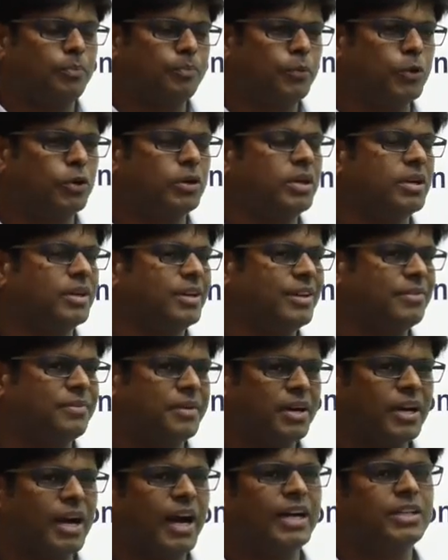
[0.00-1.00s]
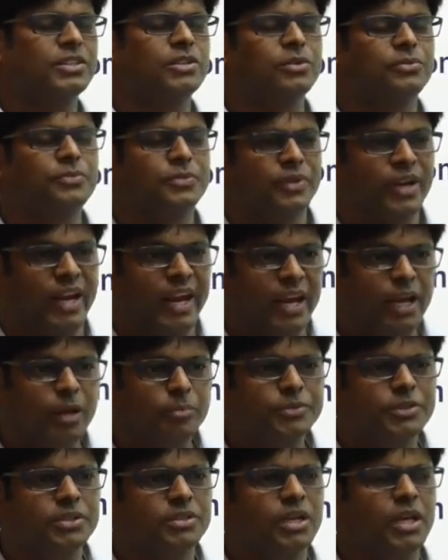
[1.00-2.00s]
put different kinds of
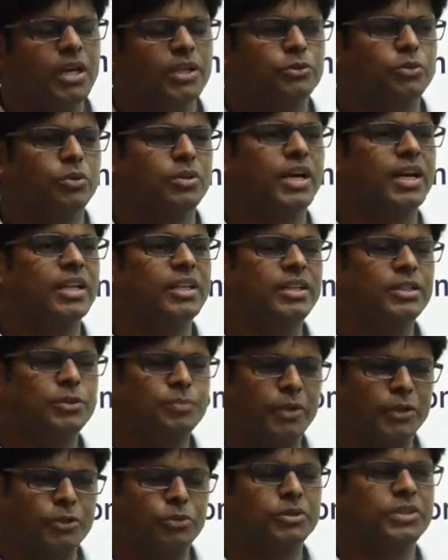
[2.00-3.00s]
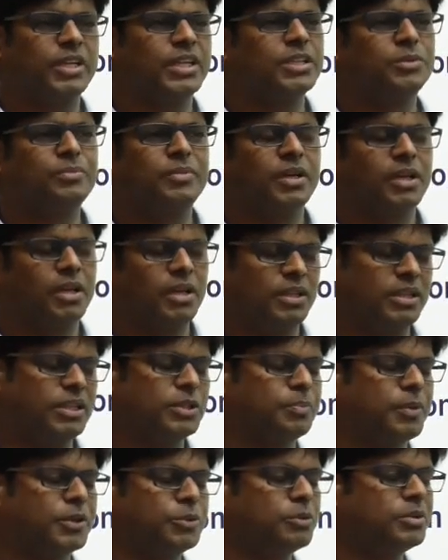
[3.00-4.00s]
games so that these Pashu
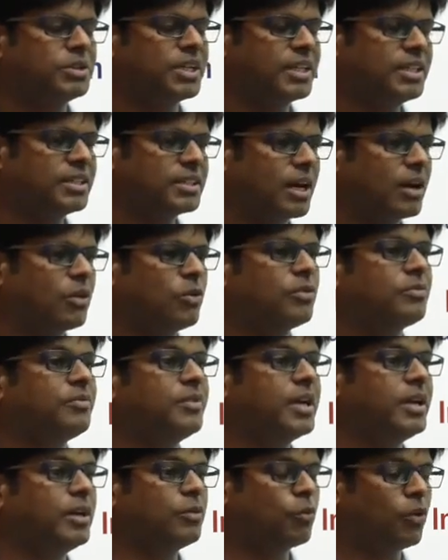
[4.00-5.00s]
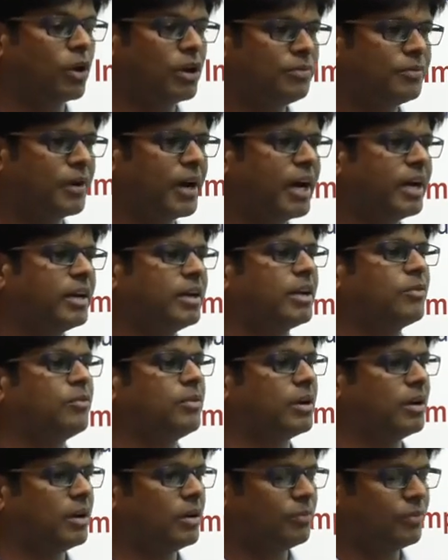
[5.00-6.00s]
Sakhis are not very qualified and
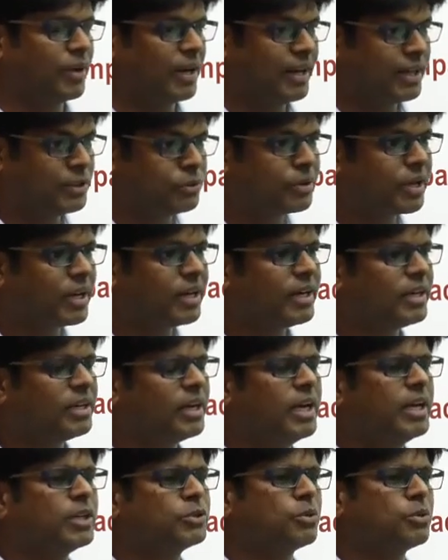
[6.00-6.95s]
well educated,